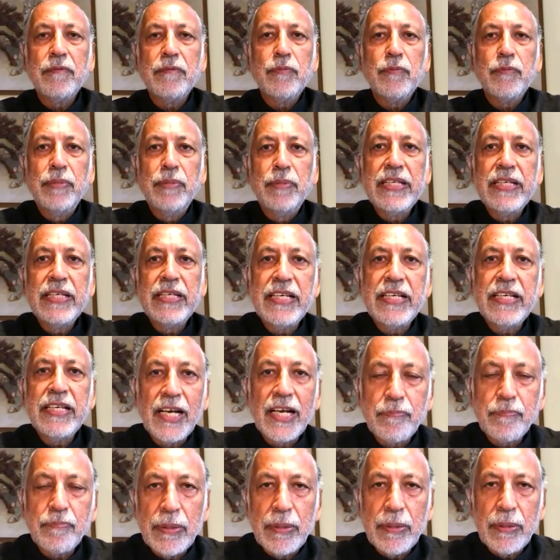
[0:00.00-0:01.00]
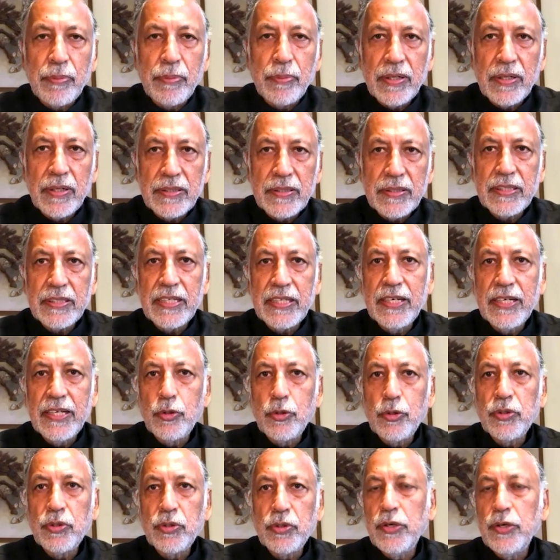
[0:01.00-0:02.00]
bringing young people
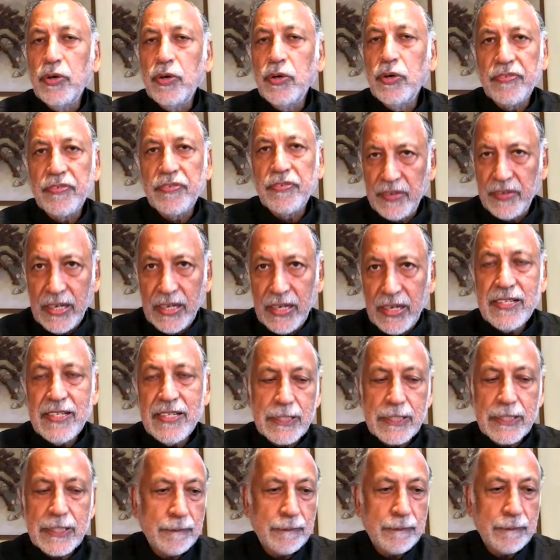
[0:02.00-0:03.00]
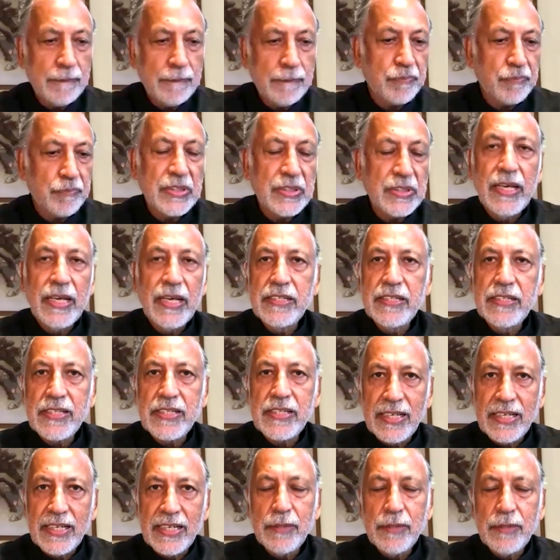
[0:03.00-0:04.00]
into the newer fields, mm-hmm. and
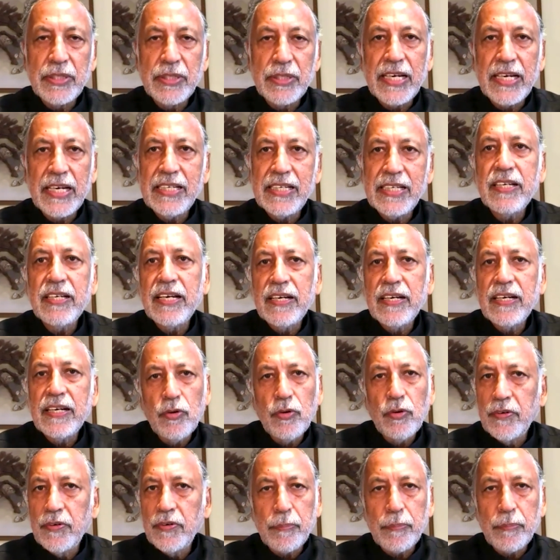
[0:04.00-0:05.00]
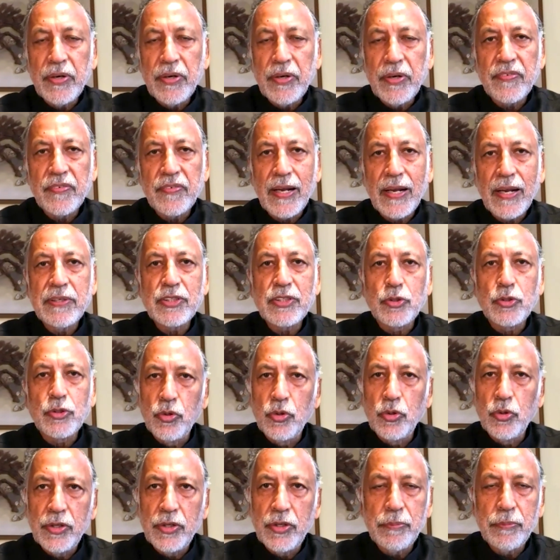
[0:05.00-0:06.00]
started with I T, and over a period of time has
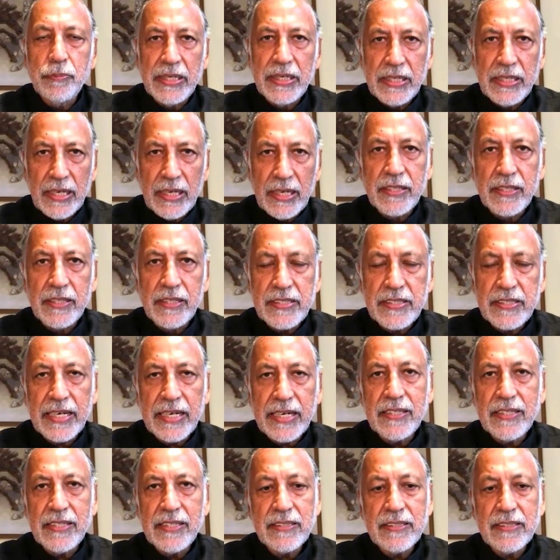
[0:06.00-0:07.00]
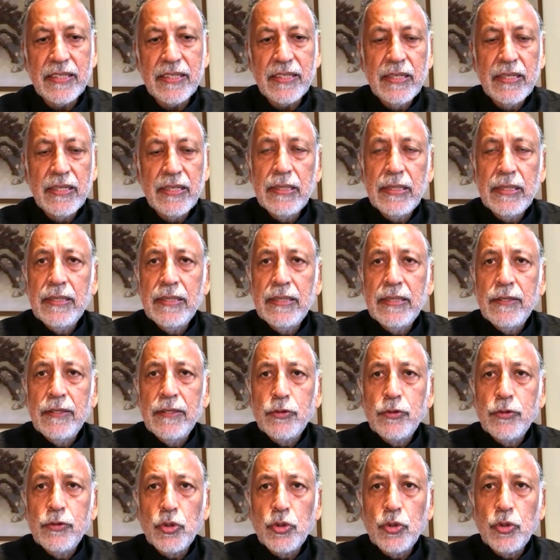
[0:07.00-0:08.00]
grown into many other sectors.
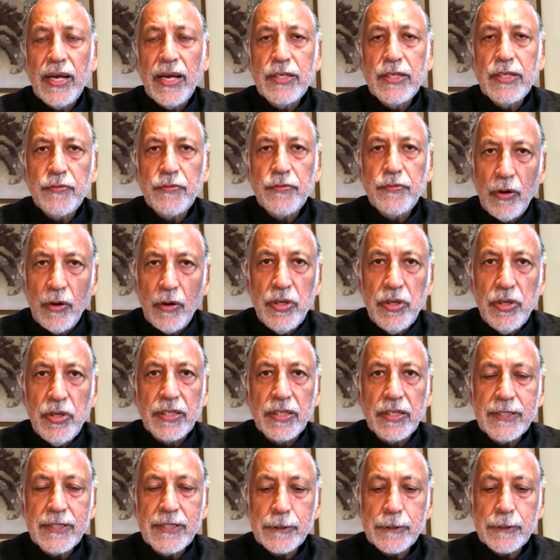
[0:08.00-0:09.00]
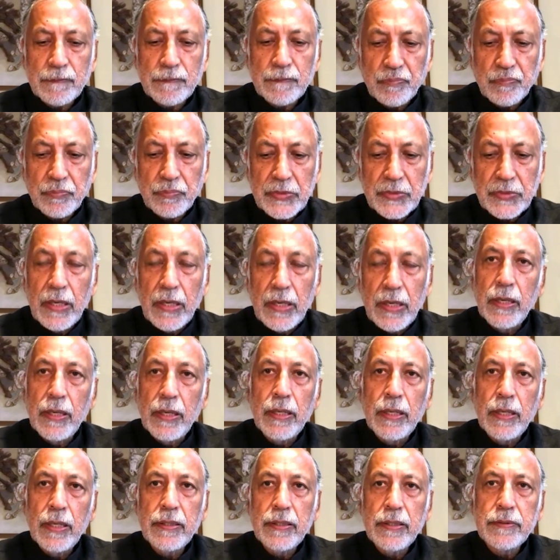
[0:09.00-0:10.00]
So as founders,
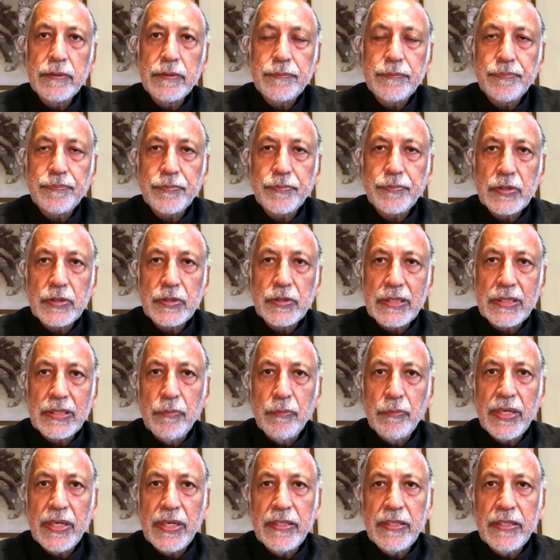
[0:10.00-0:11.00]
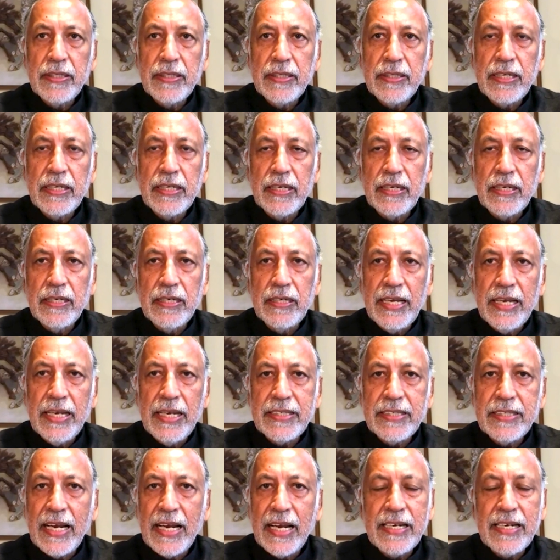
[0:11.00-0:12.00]
uh, somewhere in the late
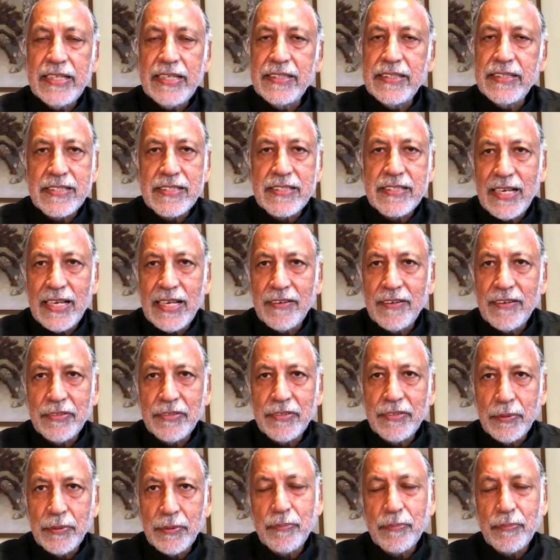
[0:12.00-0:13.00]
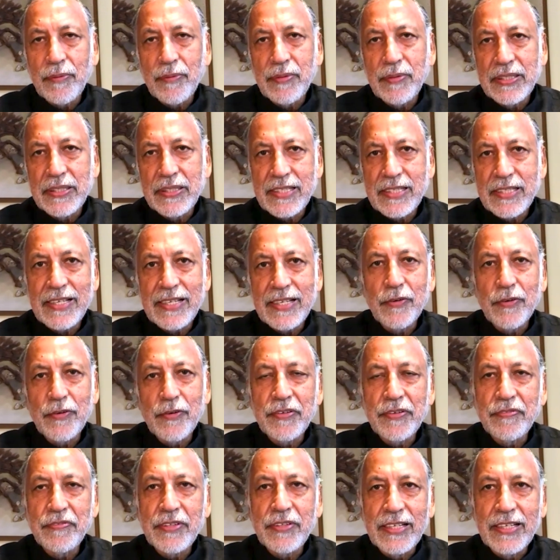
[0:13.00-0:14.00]
nineties itself, we were probably just ten or
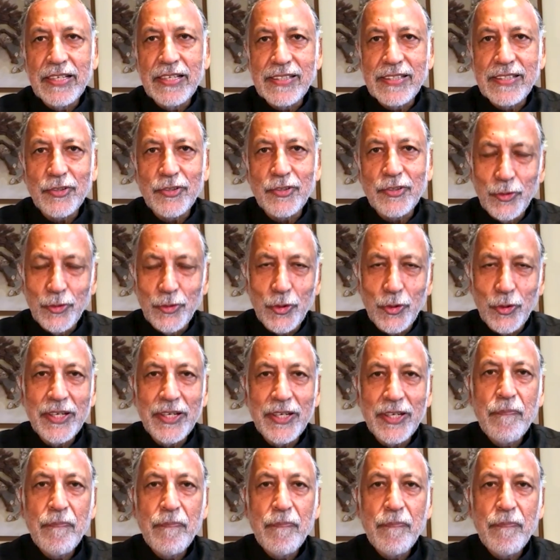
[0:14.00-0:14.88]
fifteen years old,